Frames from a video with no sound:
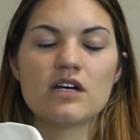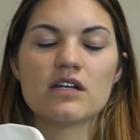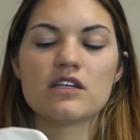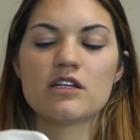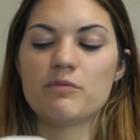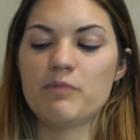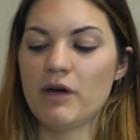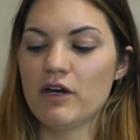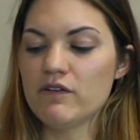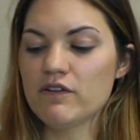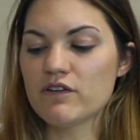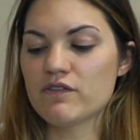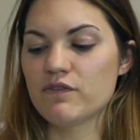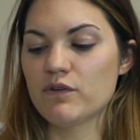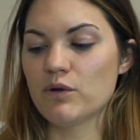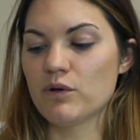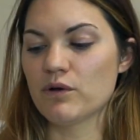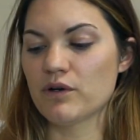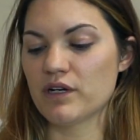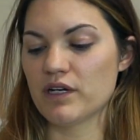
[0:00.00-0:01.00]
The pelvic
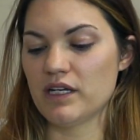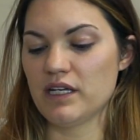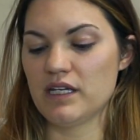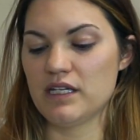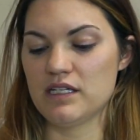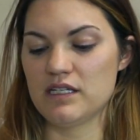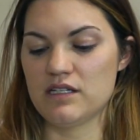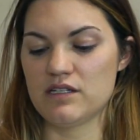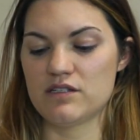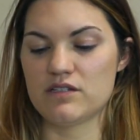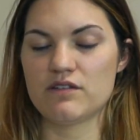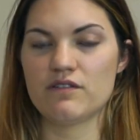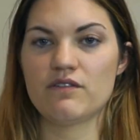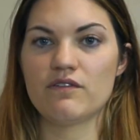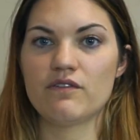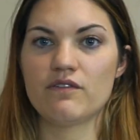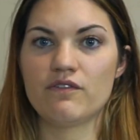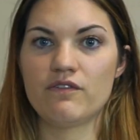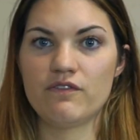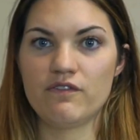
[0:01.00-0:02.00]
floor is
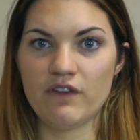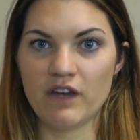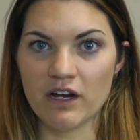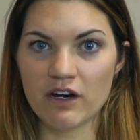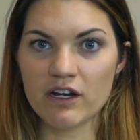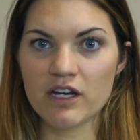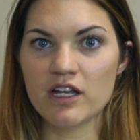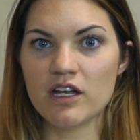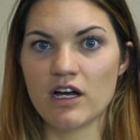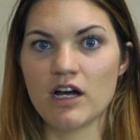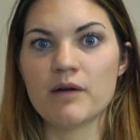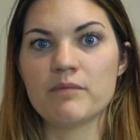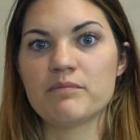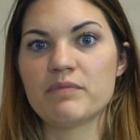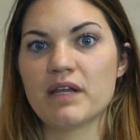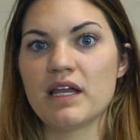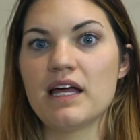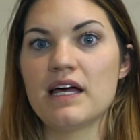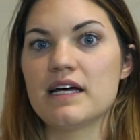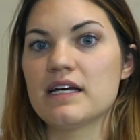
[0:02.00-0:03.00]
very
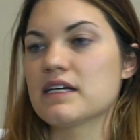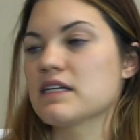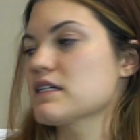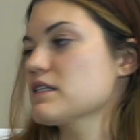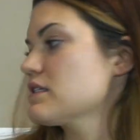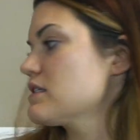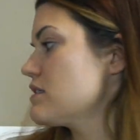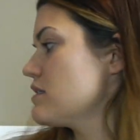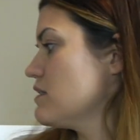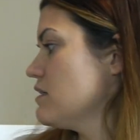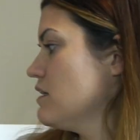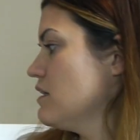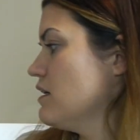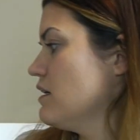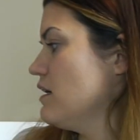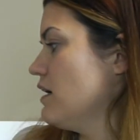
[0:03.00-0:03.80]
complex.